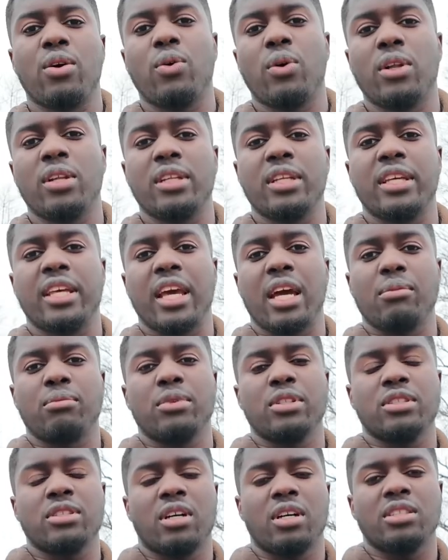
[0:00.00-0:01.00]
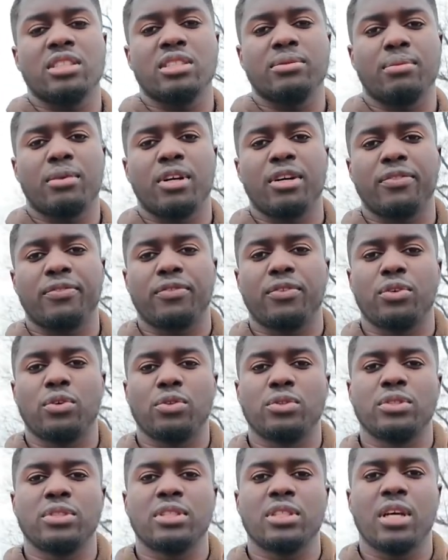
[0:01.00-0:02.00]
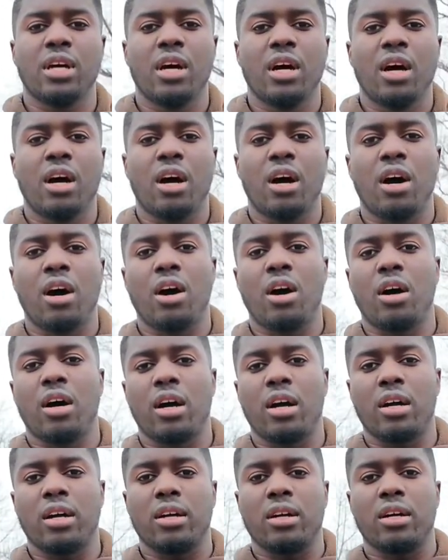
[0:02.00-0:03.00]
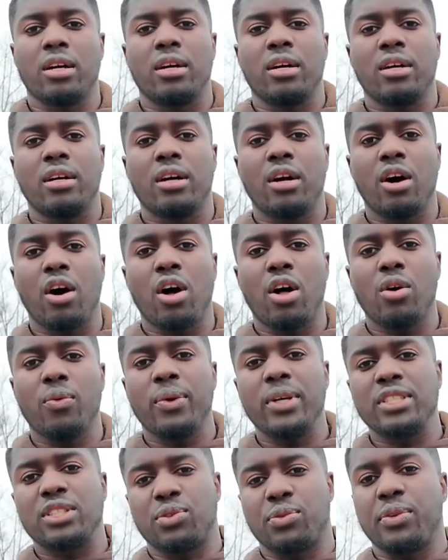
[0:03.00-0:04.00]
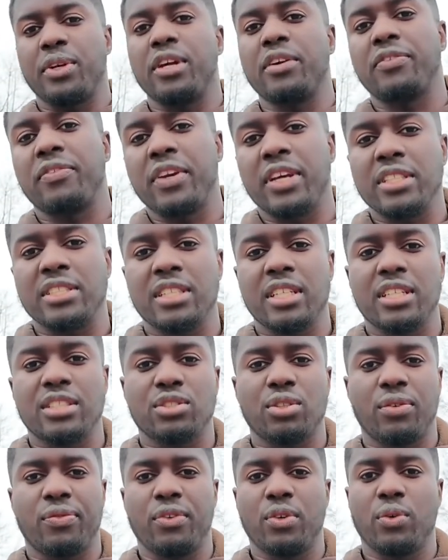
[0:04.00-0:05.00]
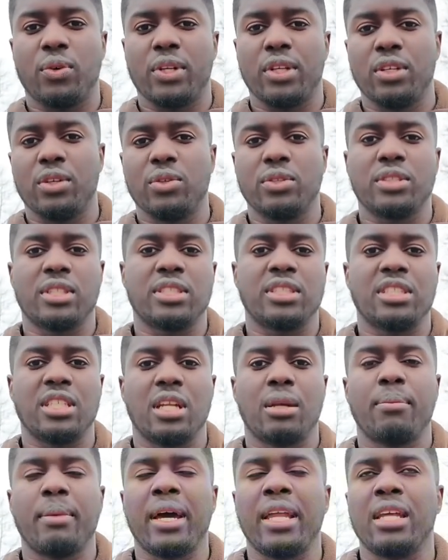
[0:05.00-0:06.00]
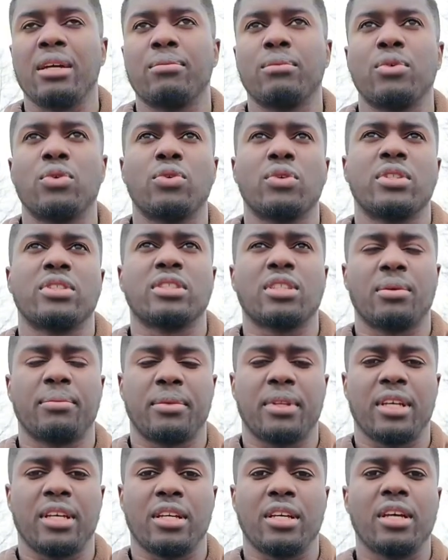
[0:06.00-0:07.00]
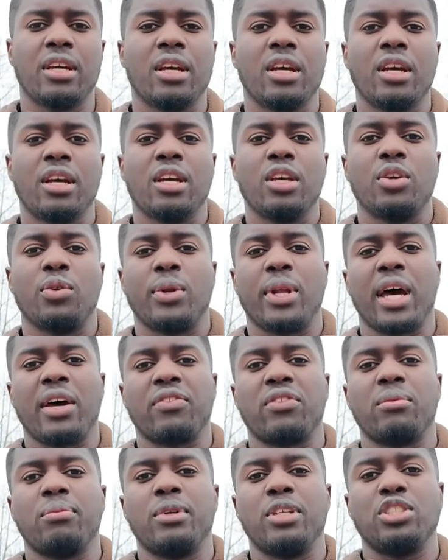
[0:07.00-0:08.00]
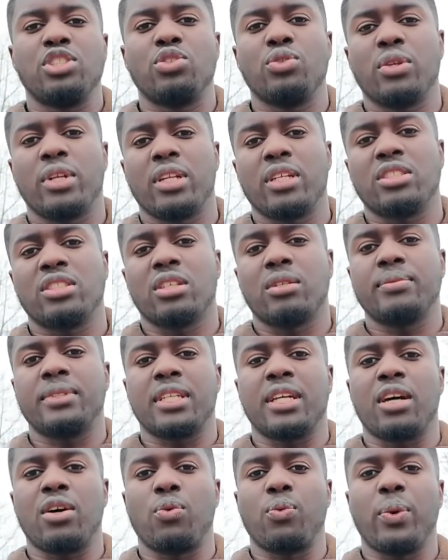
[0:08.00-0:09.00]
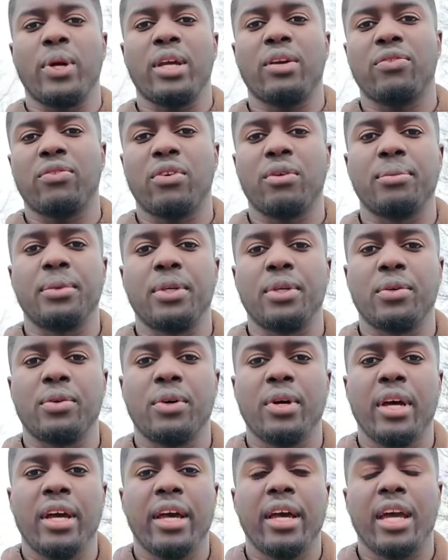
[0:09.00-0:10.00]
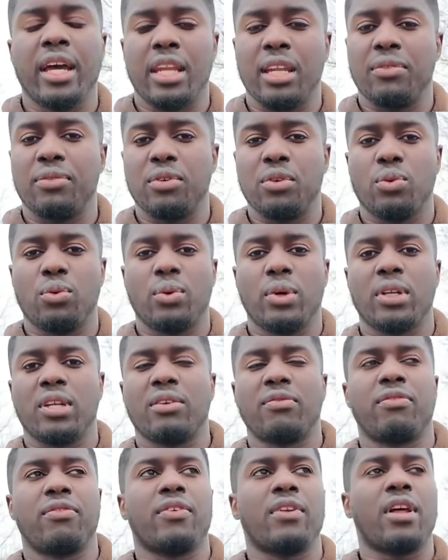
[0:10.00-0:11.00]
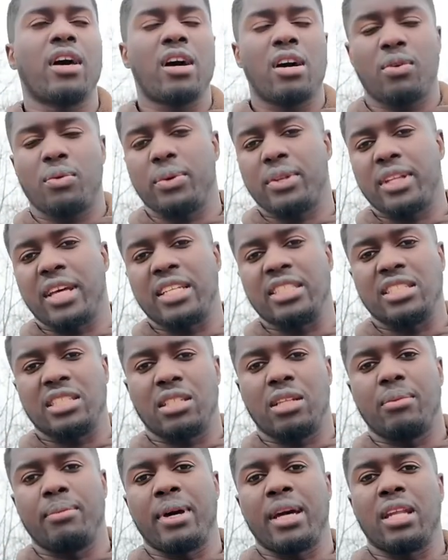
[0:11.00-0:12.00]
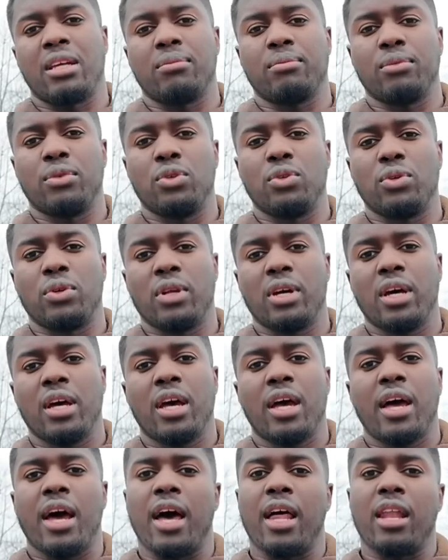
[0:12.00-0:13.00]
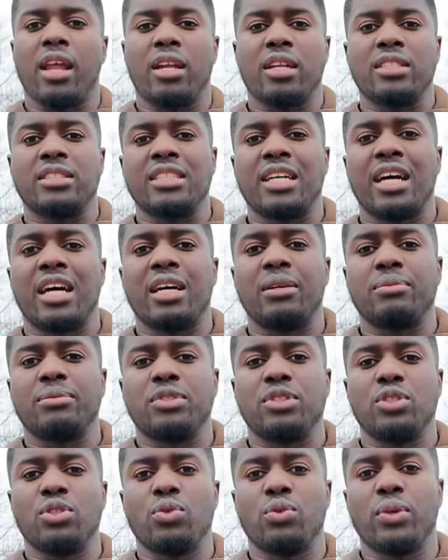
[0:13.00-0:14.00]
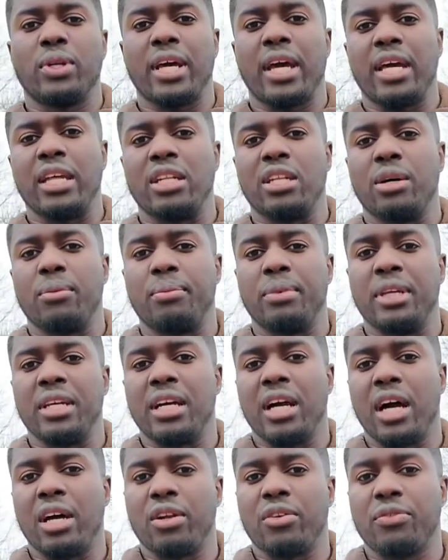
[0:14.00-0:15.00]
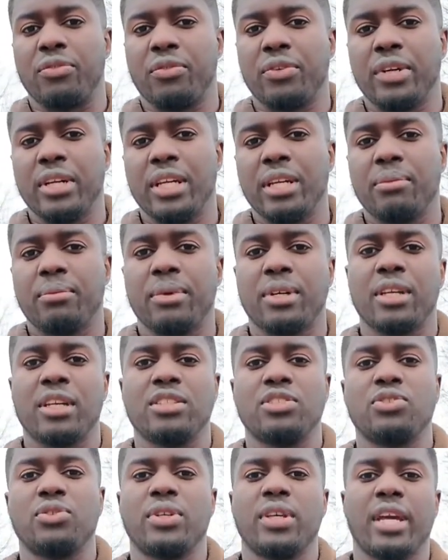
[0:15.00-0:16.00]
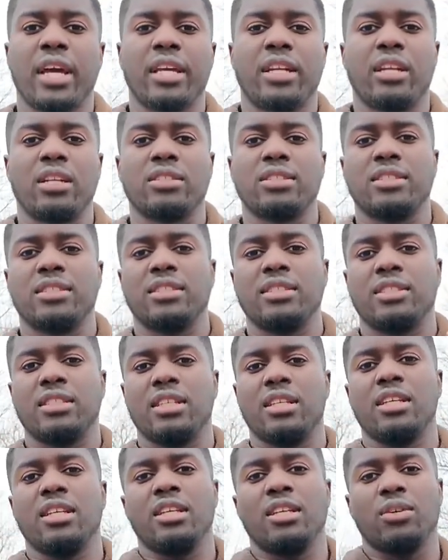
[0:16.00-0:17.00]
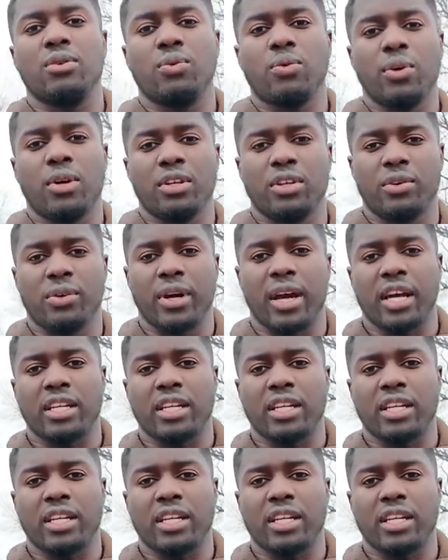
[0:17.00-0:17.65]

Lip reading: quality cameras on smartphones are always rear facing. So if you want to use a cinematic mode or something, you would have to be shooting the subject away from you. And if you don't want to vlog with that cinematic mode, a lot of times you would end up being out of frame because you cannot see what you're